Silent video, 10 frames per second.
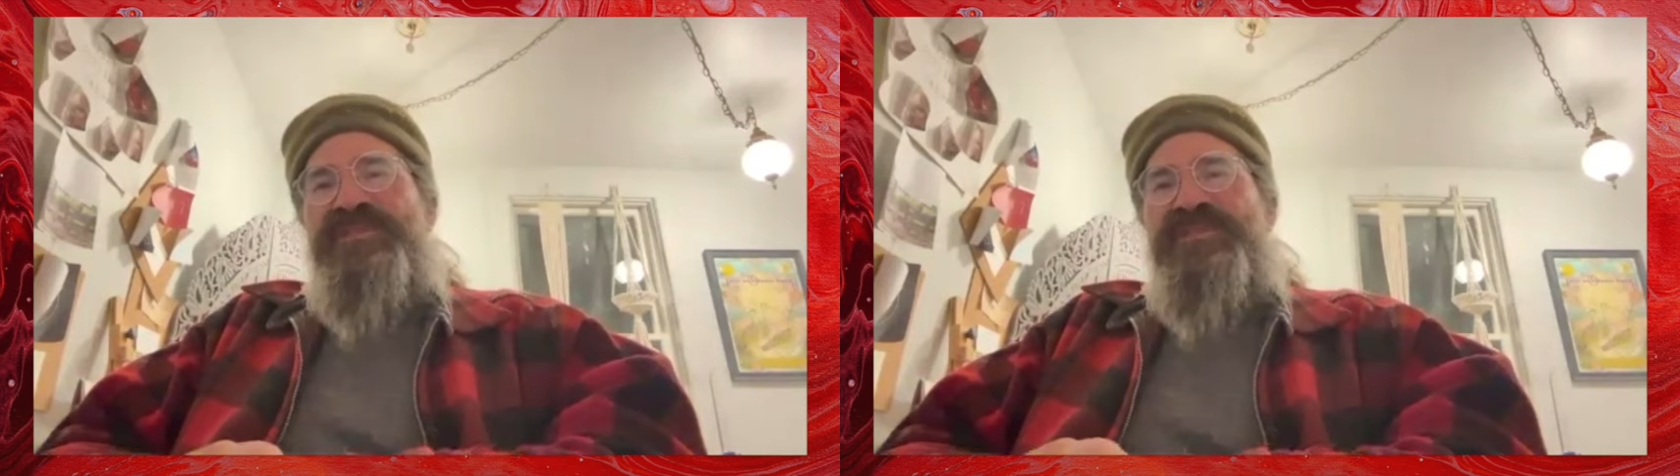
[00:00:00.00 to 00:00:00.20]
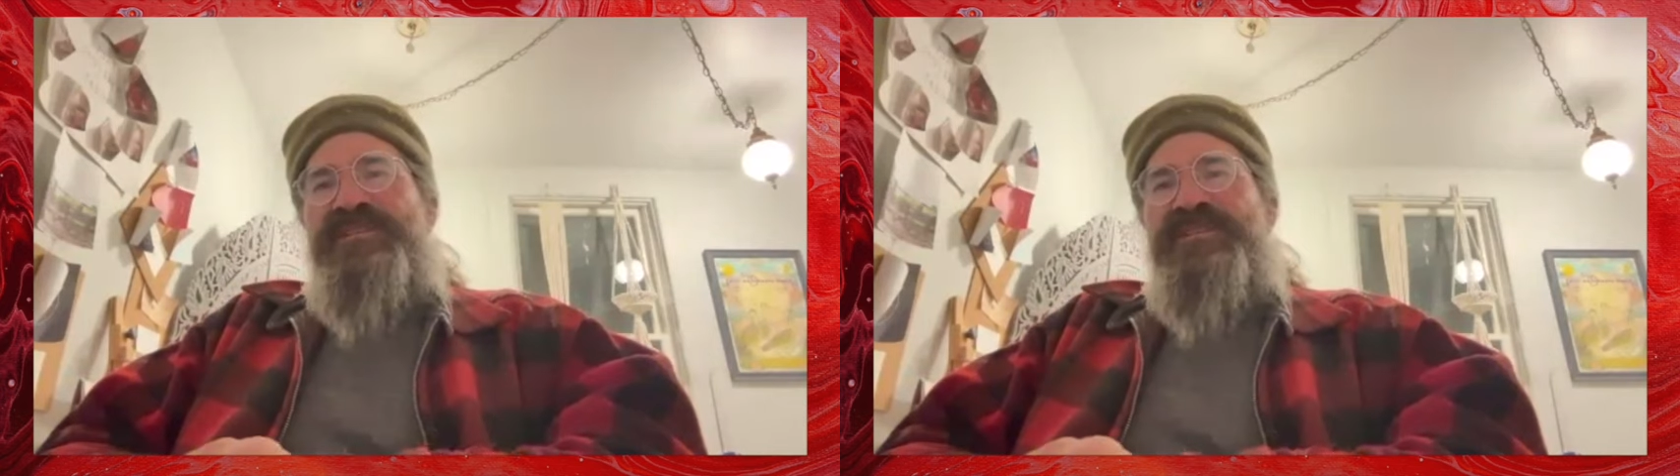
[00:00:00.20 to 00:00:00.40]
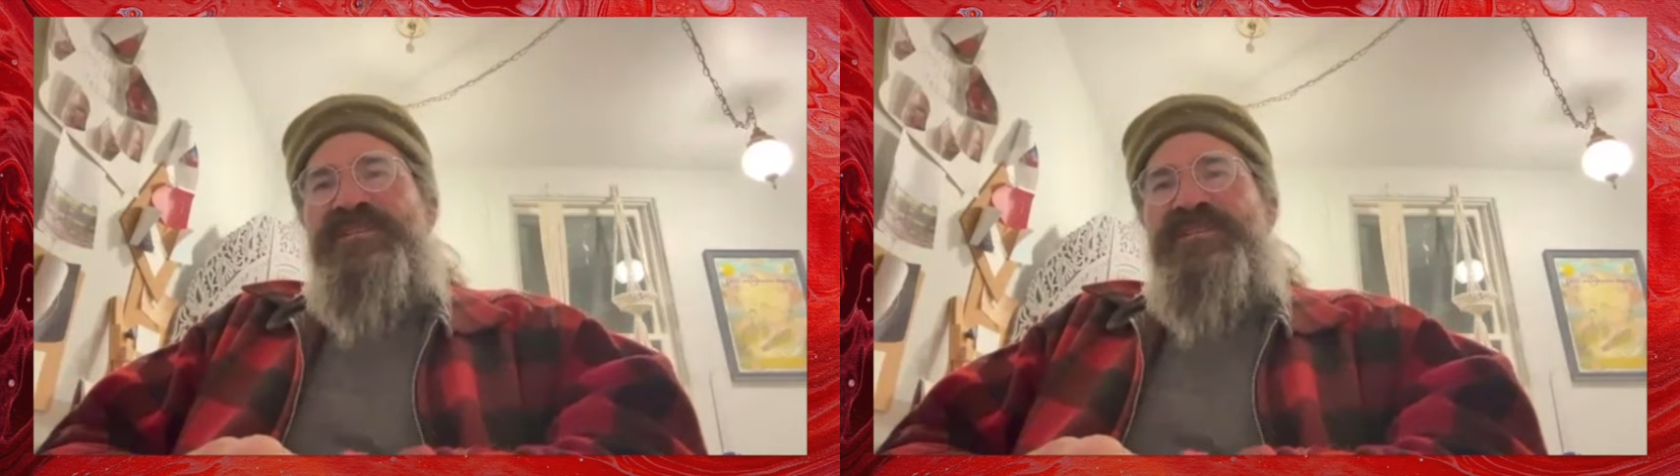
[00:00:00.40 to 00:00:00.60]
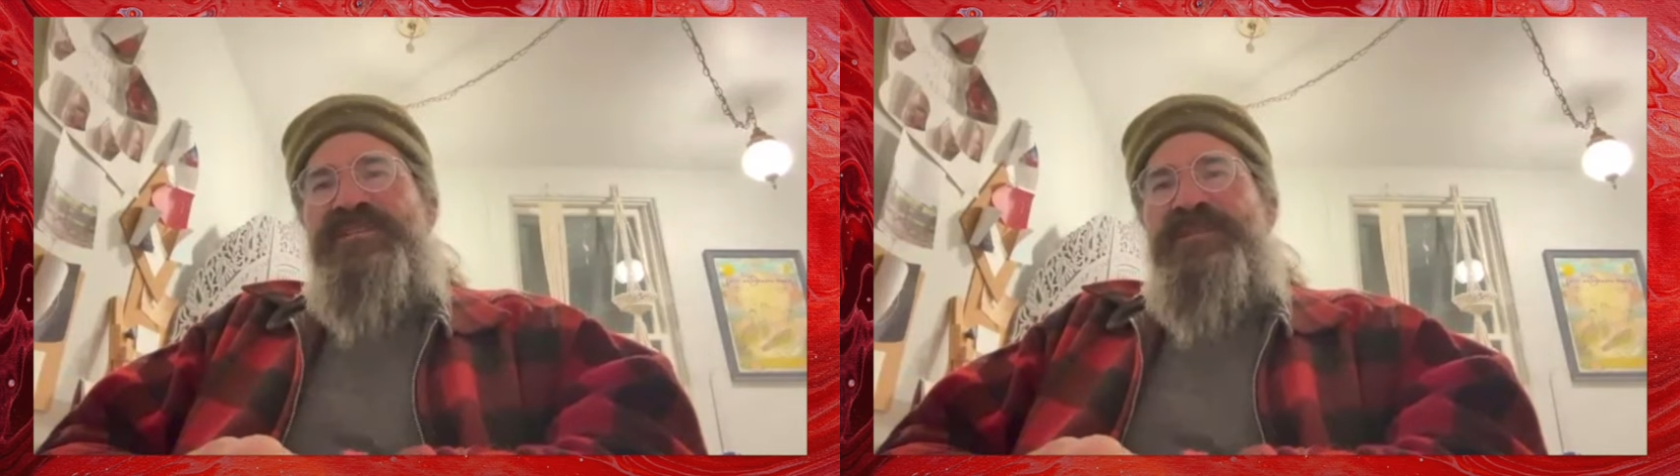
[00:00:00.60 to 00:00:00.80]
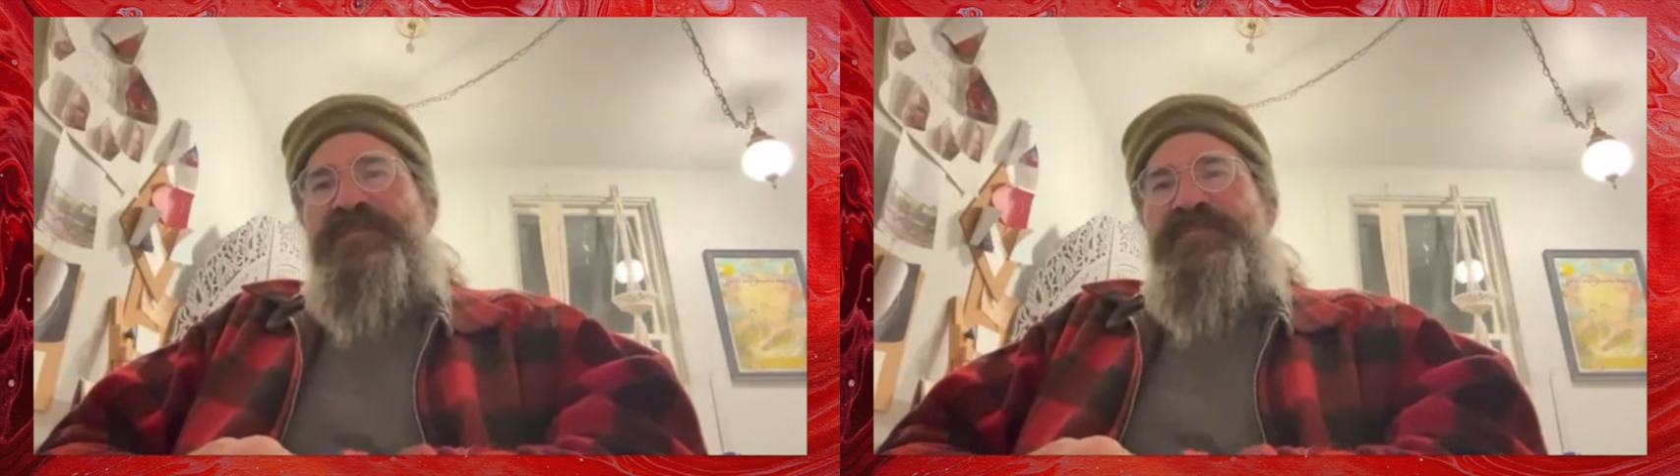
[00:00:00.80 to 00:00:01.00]
it,
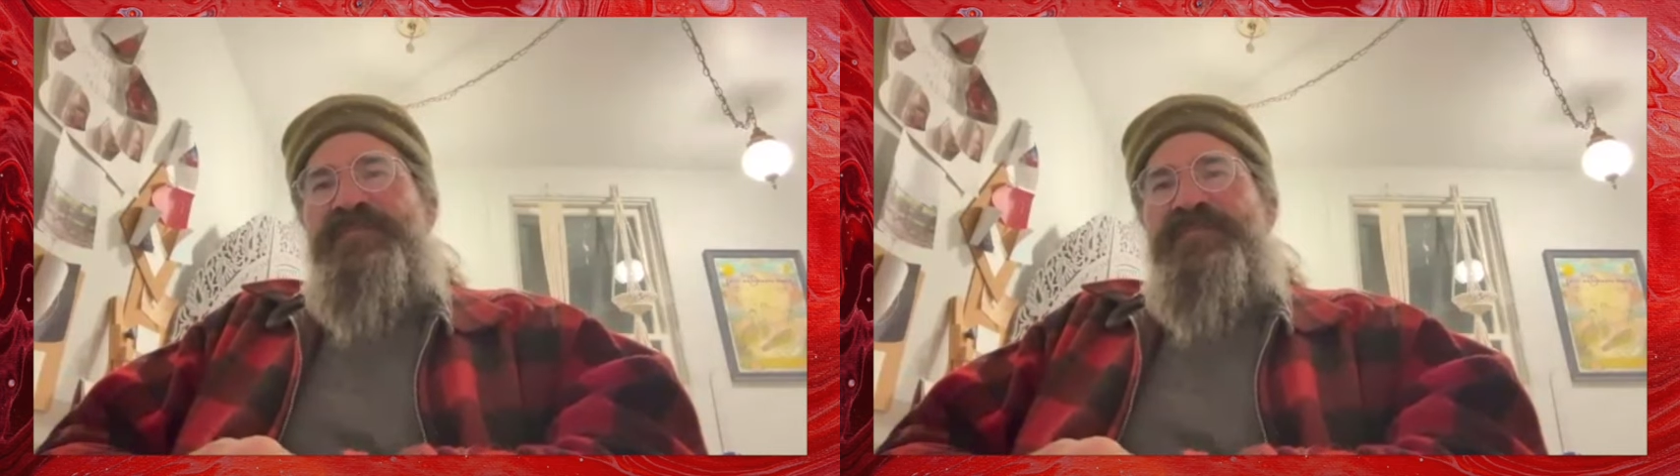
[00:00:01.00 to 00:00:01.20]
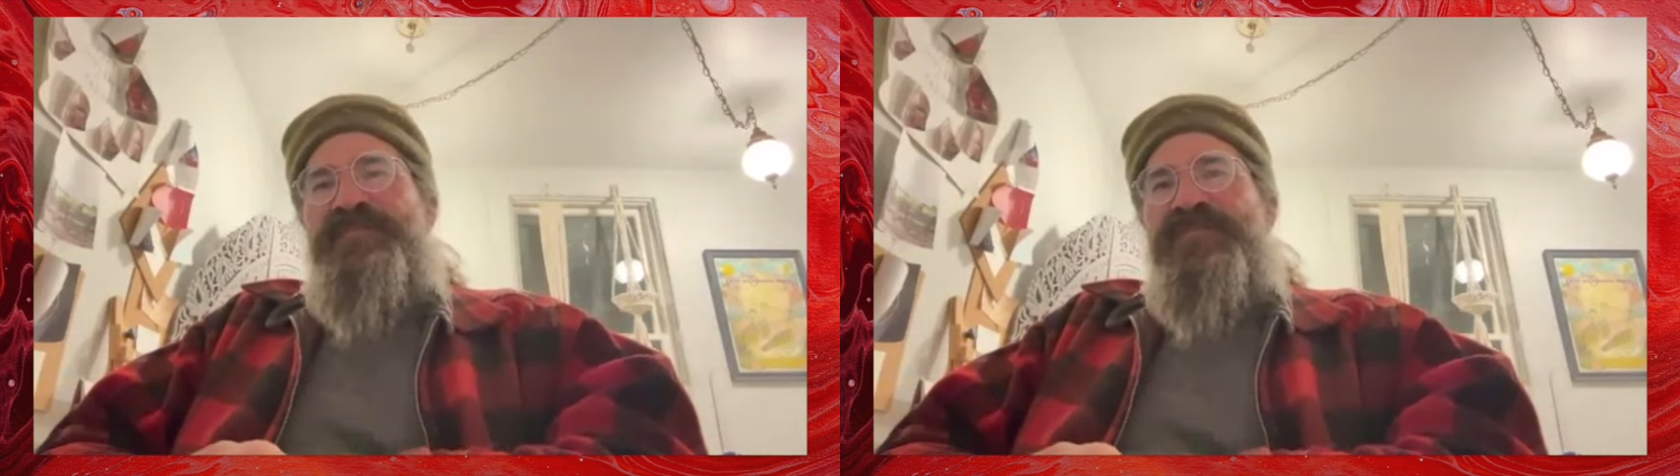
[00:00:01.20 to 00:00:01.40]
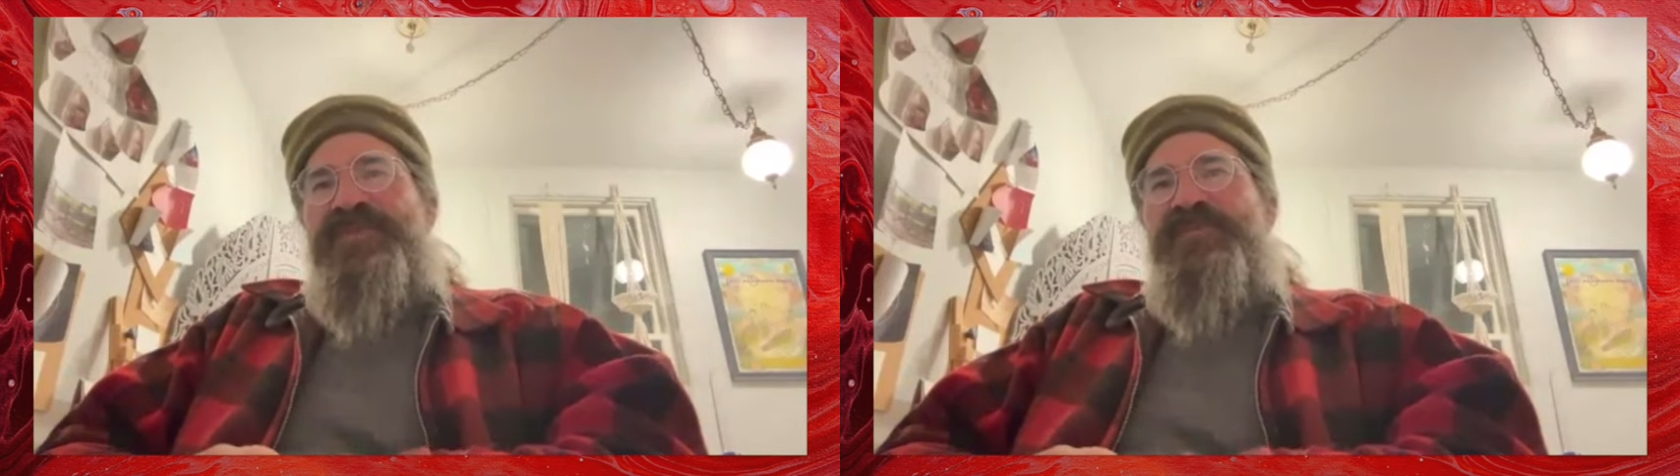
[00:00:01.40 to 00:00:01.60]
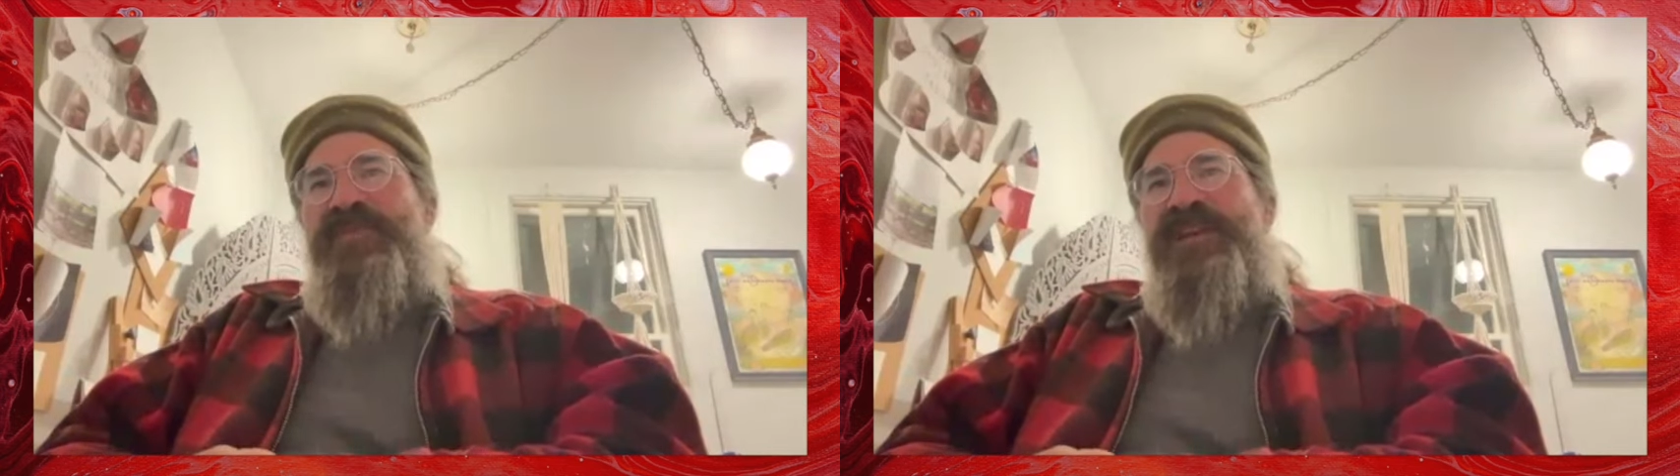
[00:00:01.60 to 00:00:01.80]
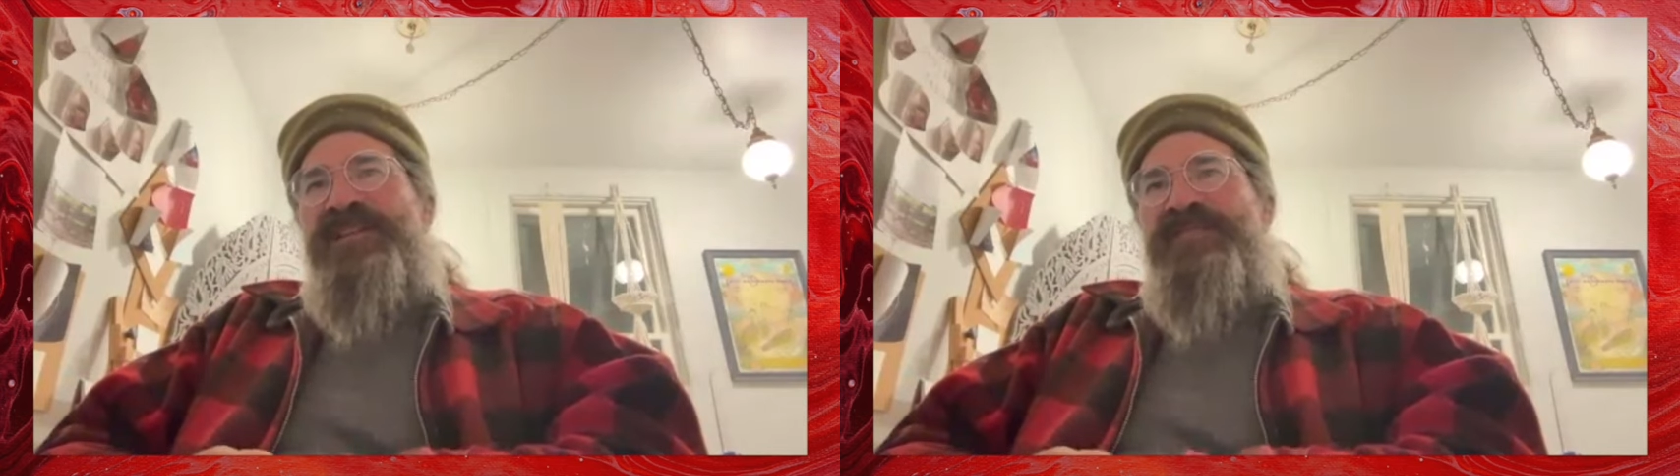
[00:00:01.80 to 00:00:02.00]
you
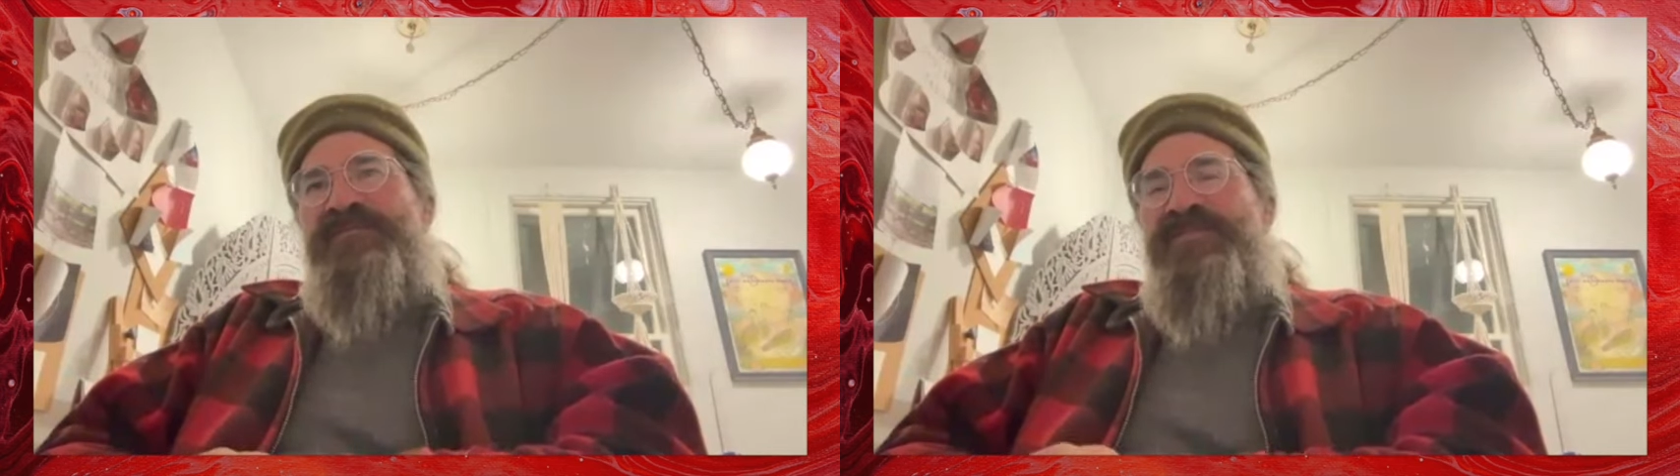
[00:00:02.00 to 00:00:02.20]
might